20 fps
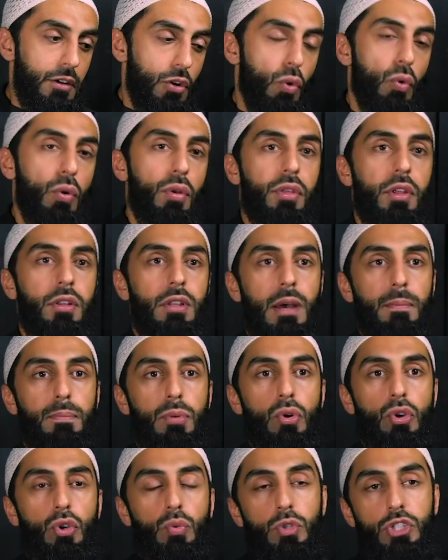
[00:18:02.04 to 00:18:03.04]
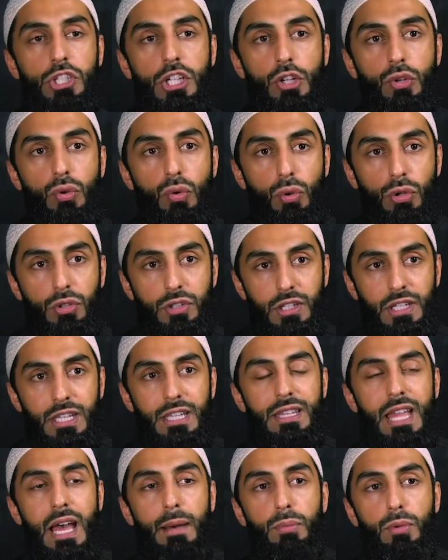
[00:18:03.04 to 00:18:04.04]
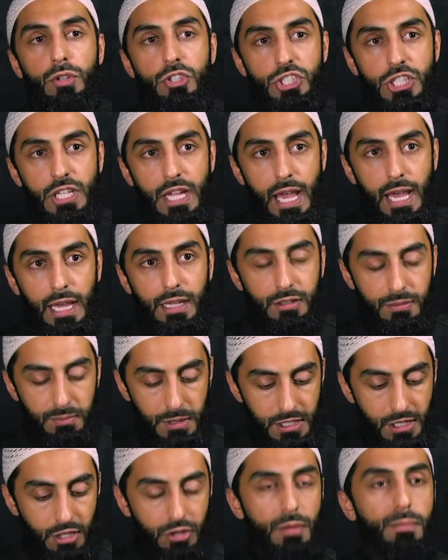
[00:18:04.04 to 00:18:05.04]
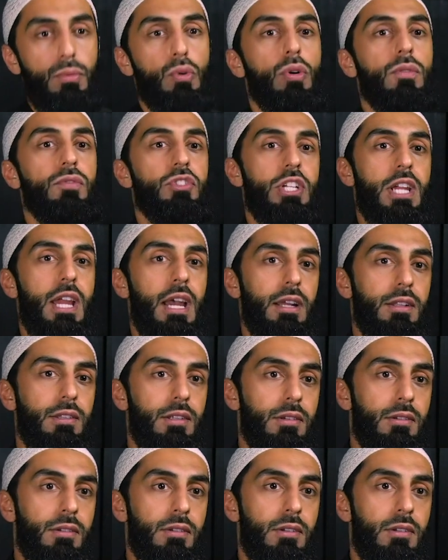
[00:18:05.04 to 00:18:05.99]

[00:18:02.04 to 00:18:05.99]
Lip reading: authored a book which he called Kitabul Jihad, meaning the book of Jihad,